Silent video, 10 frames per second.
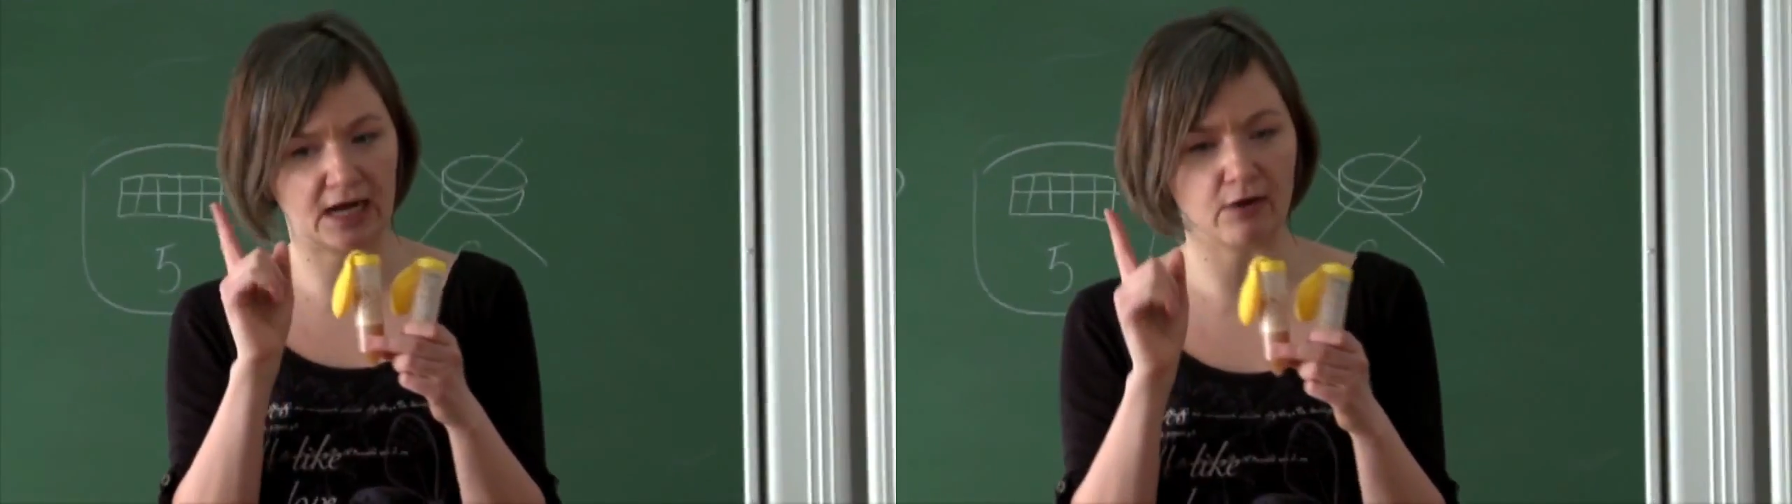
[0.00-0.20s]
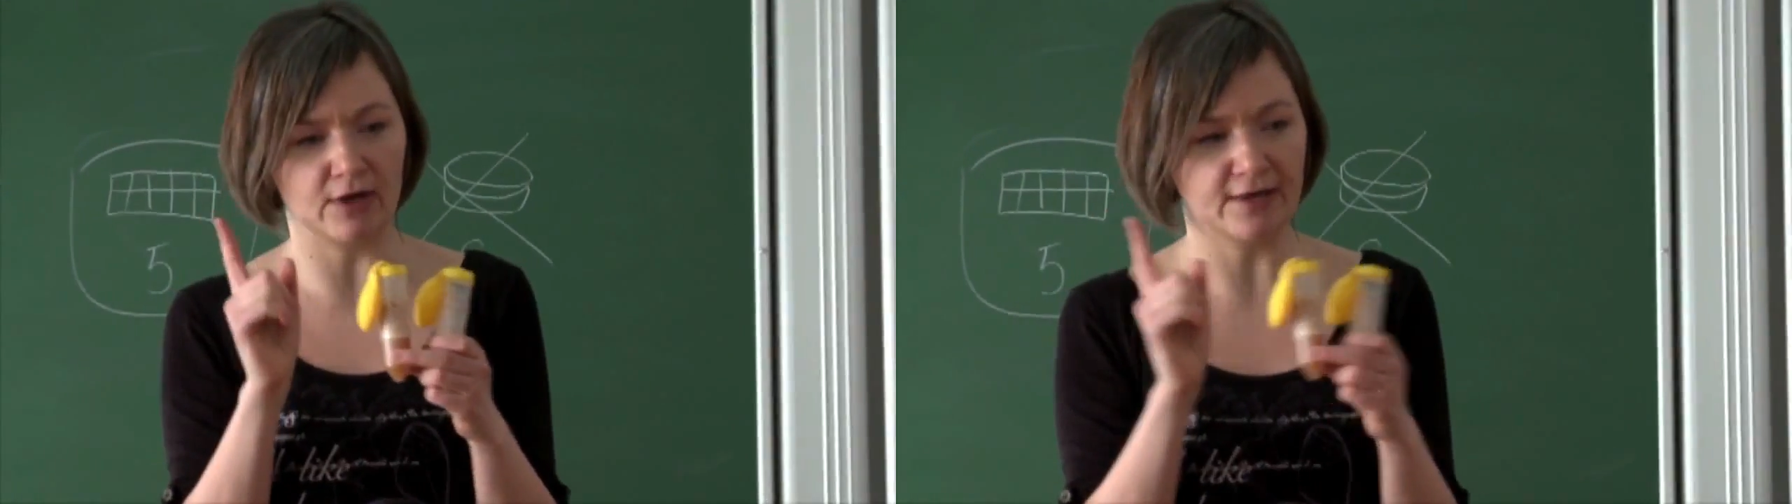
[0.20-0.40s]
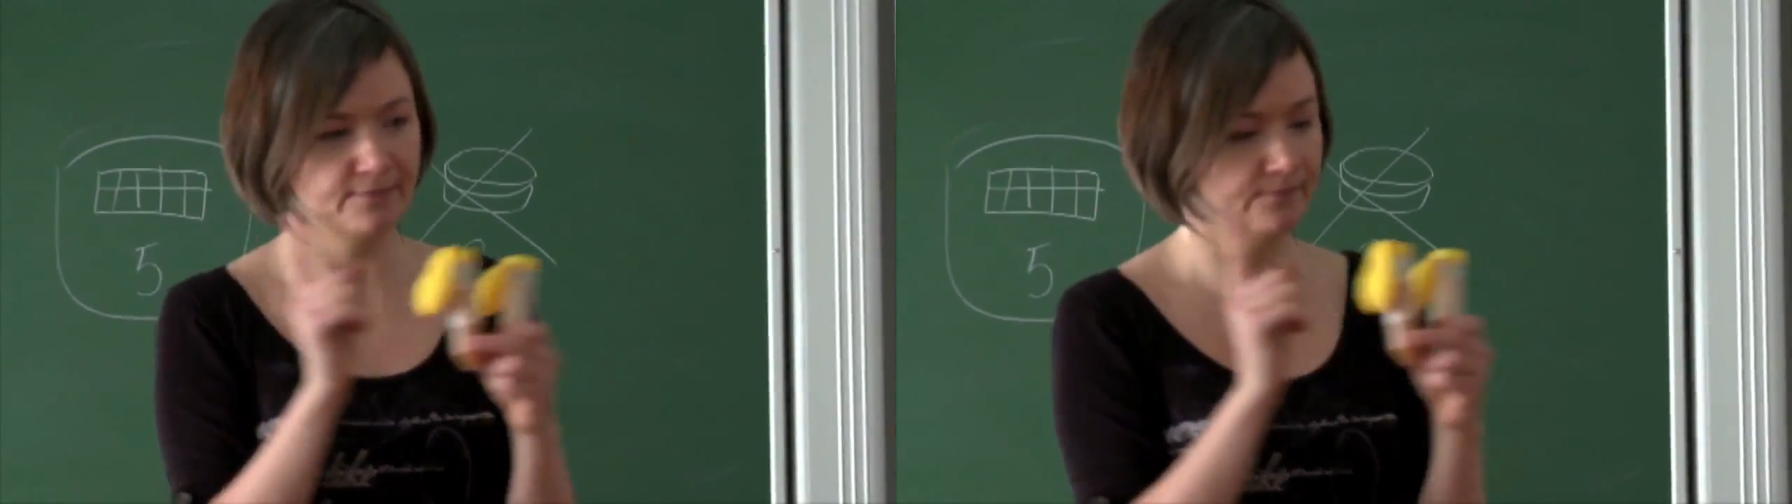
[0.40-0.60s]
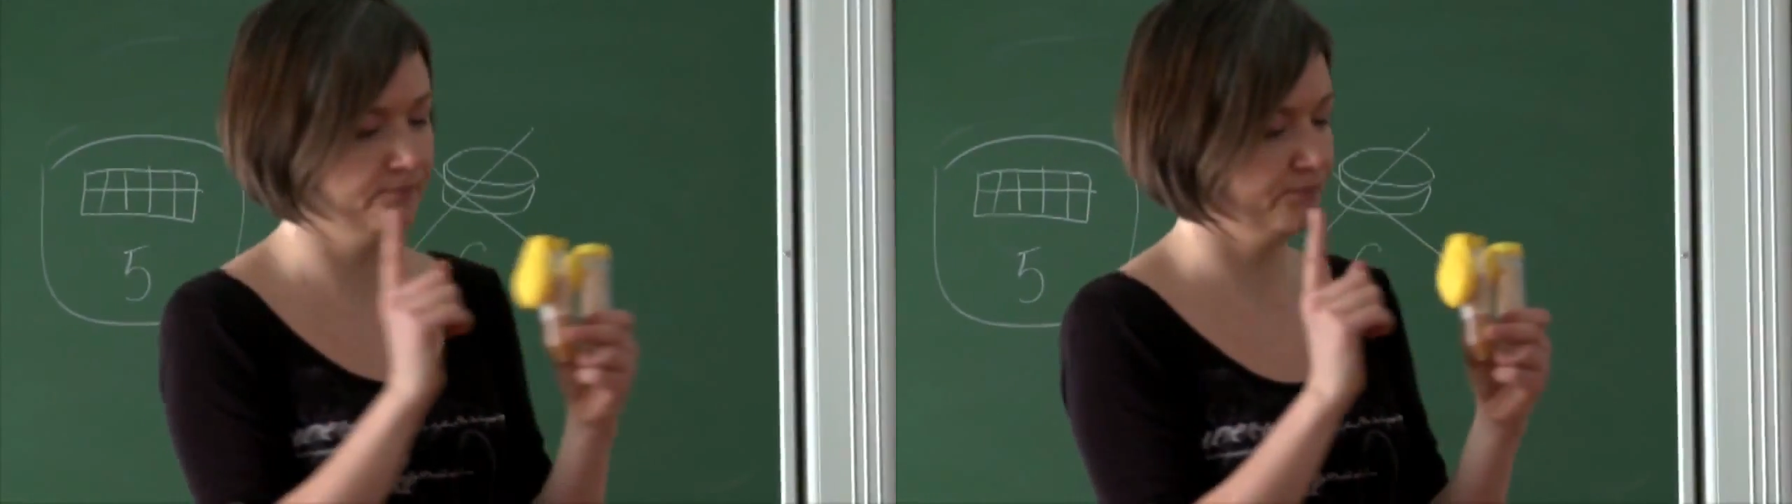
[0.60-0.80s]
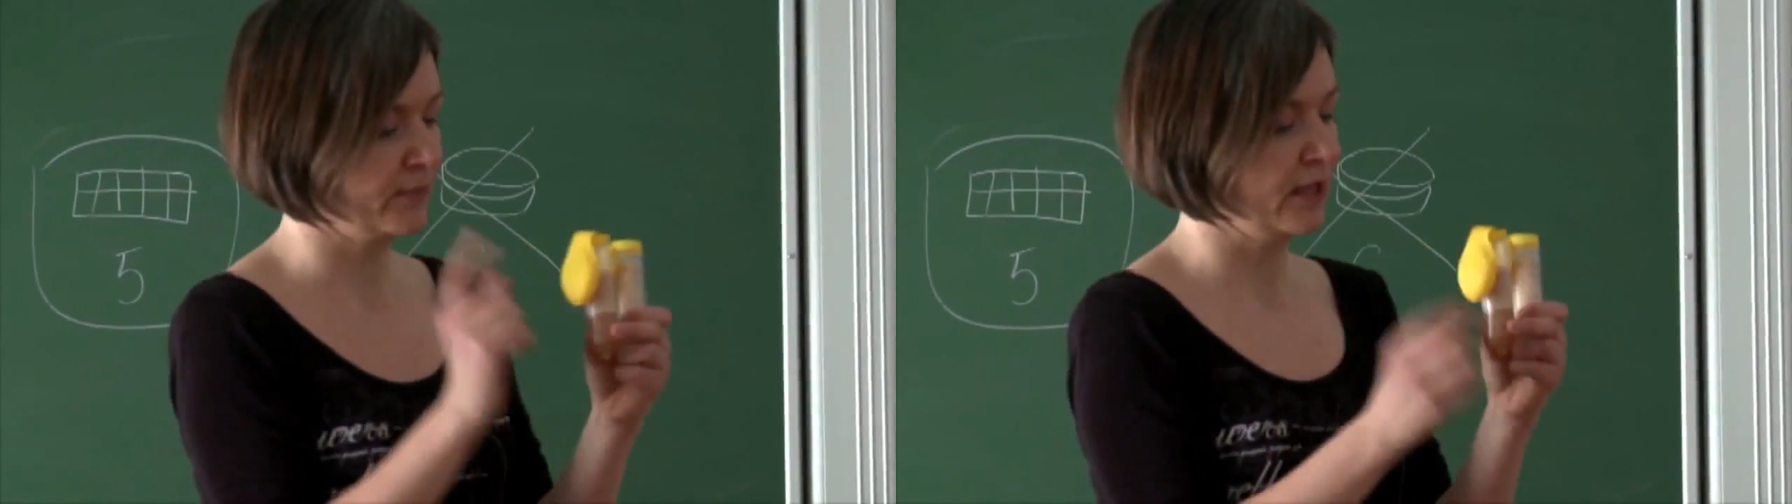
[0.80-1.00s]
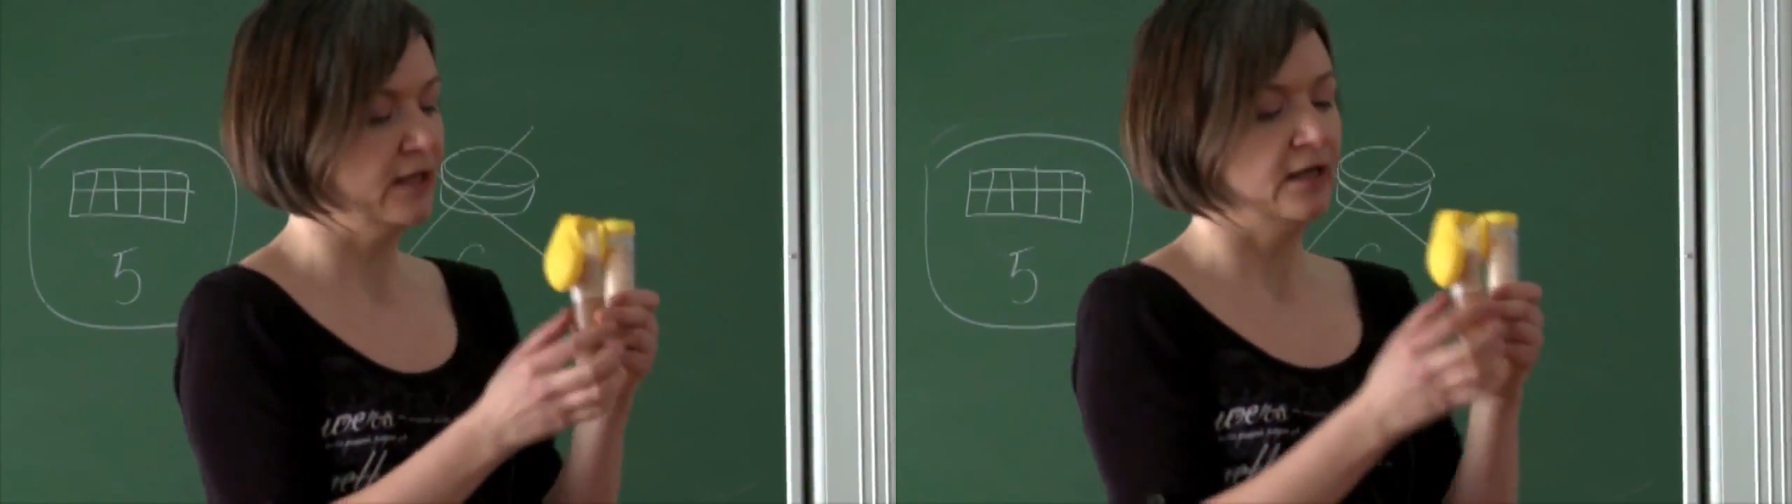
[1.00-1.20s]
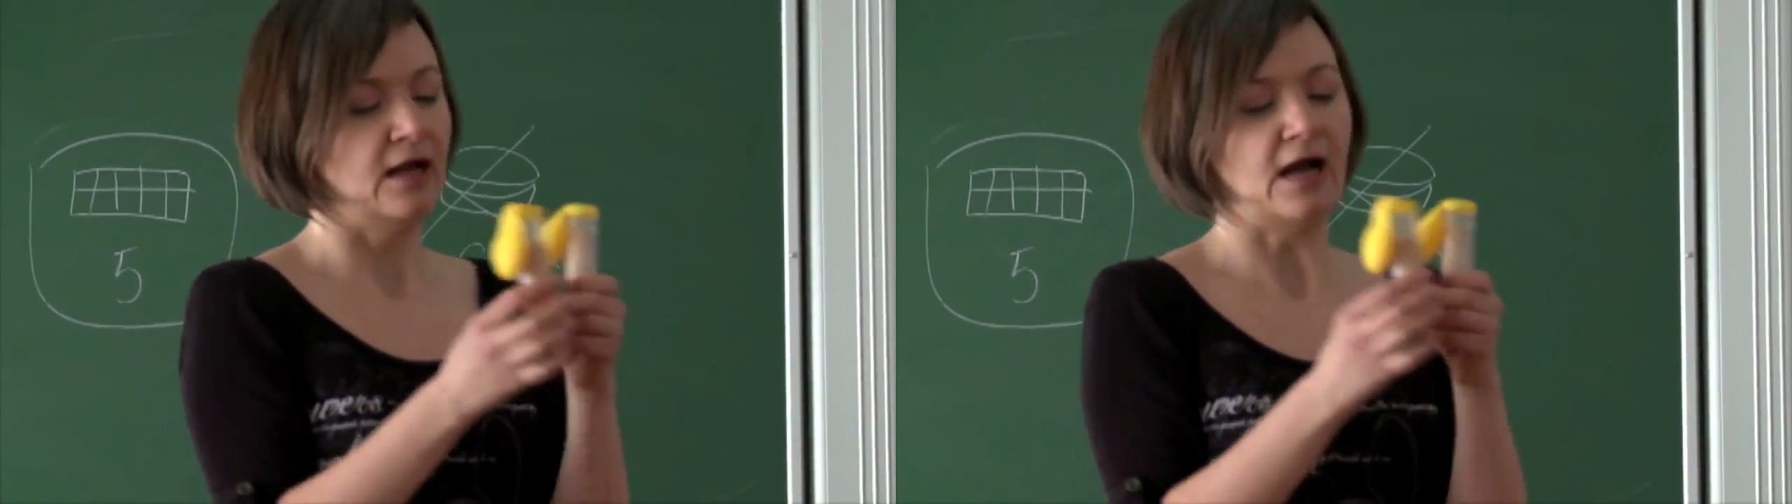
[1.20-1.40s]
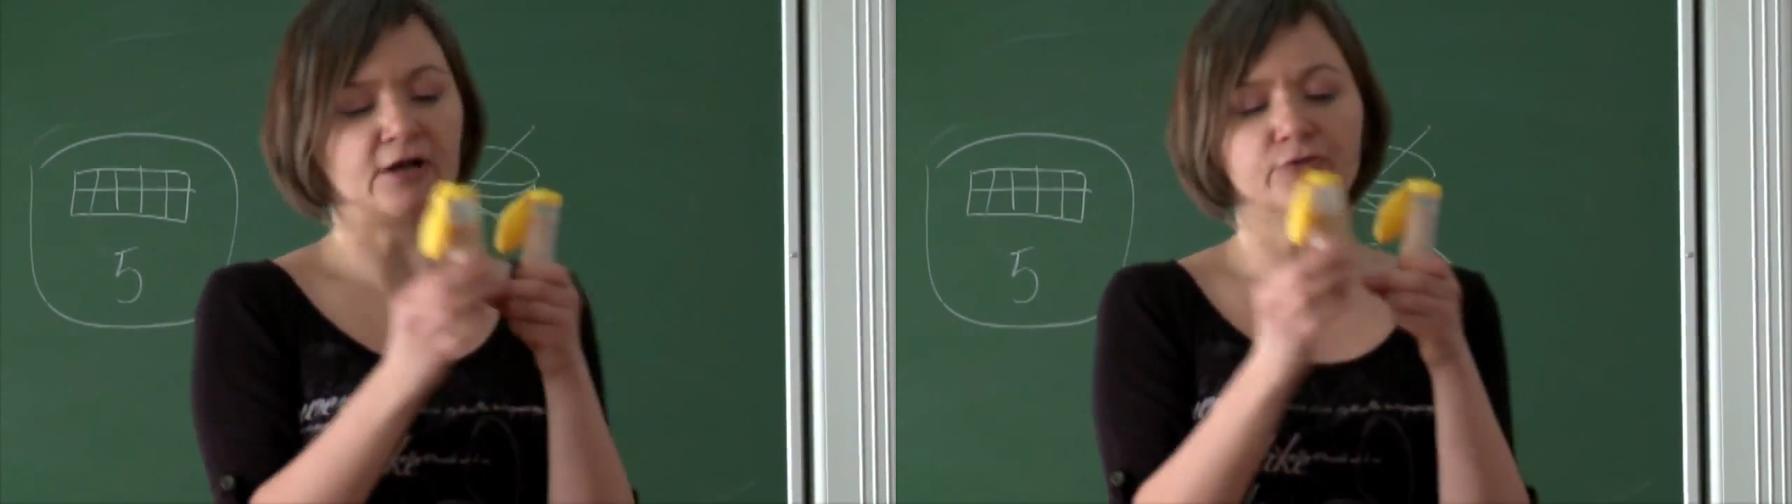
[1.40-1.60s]
because the yeast has
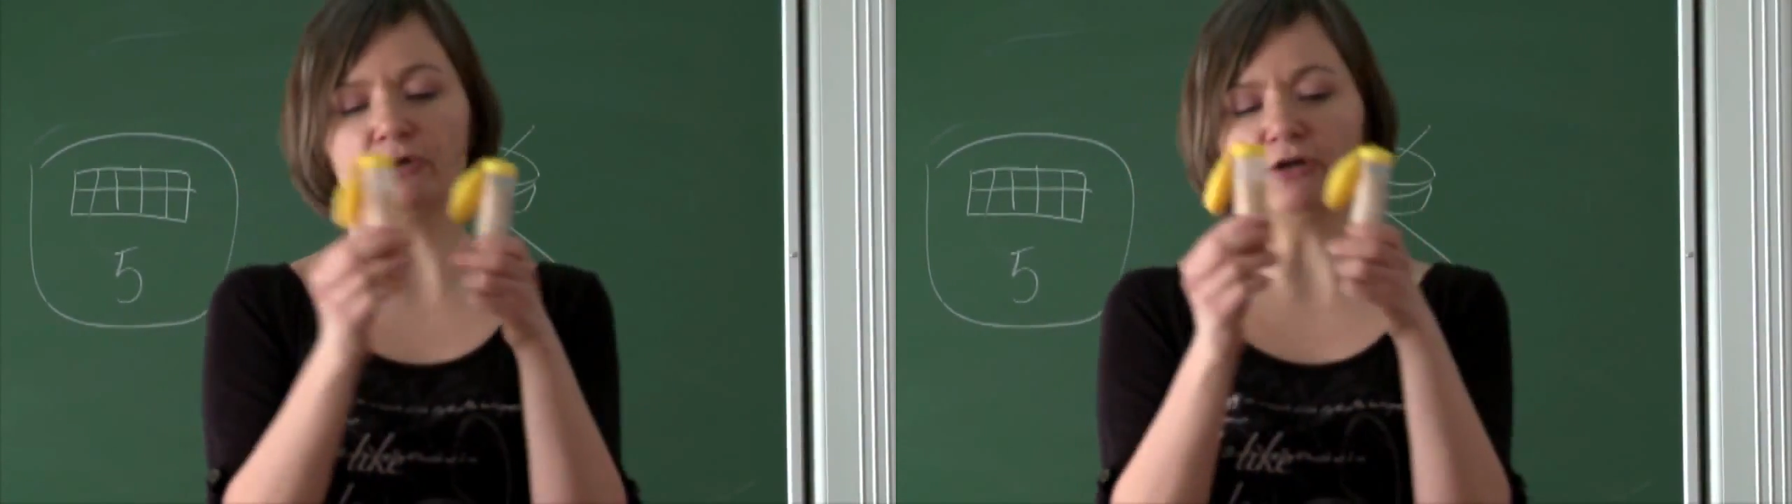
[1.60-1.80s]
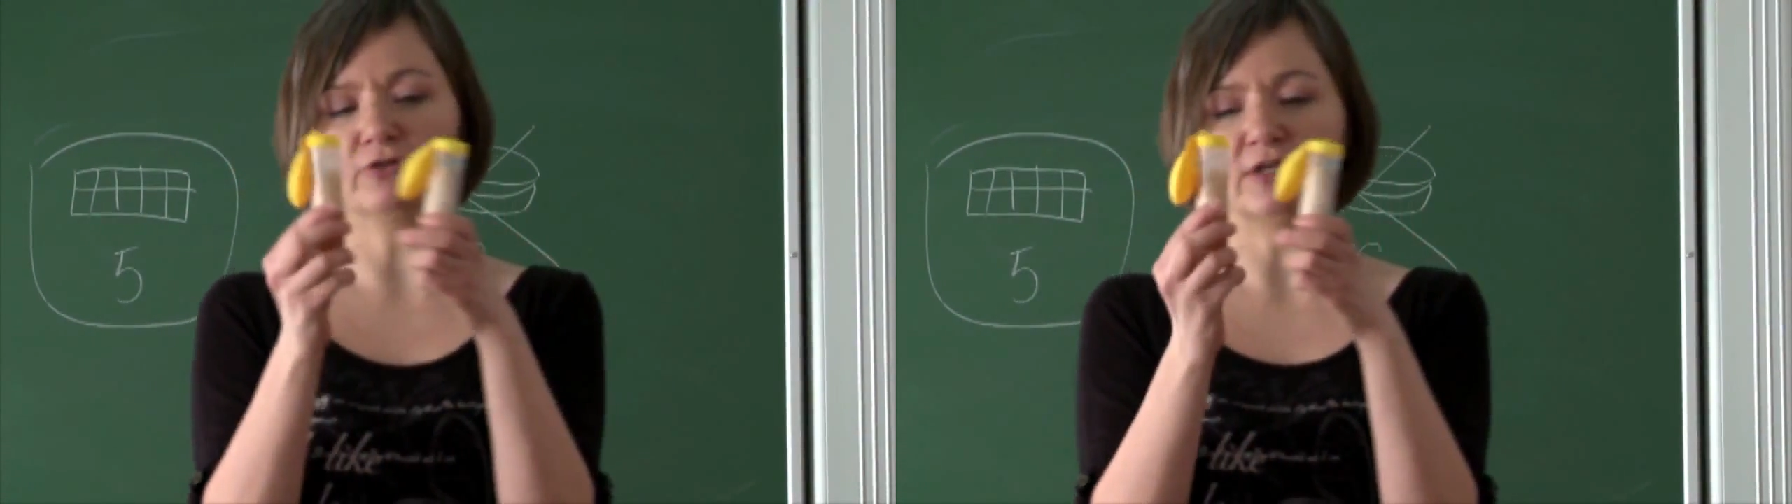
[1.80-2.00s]
been breathing